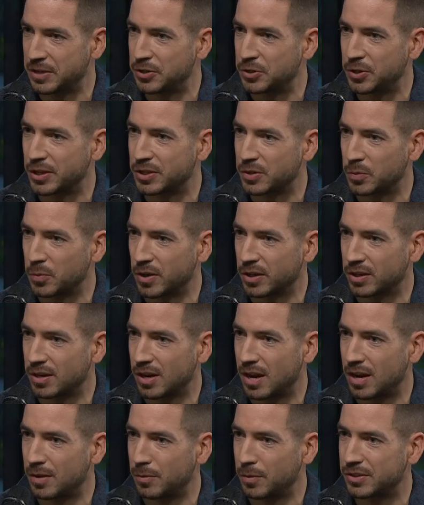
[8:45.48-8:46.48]
that you got to work
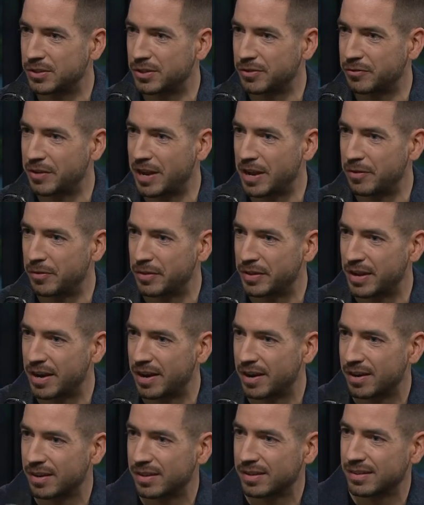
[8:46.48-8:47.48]
on? What's your favorite
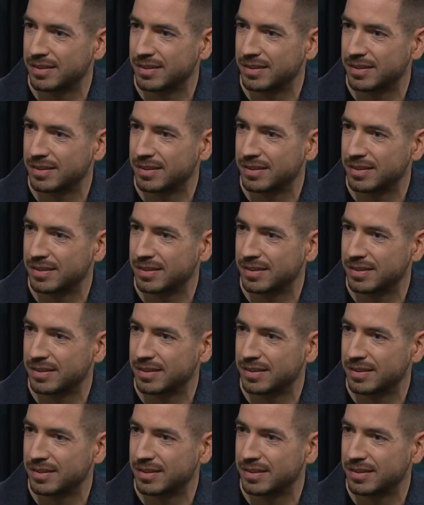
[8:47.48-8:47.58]
there?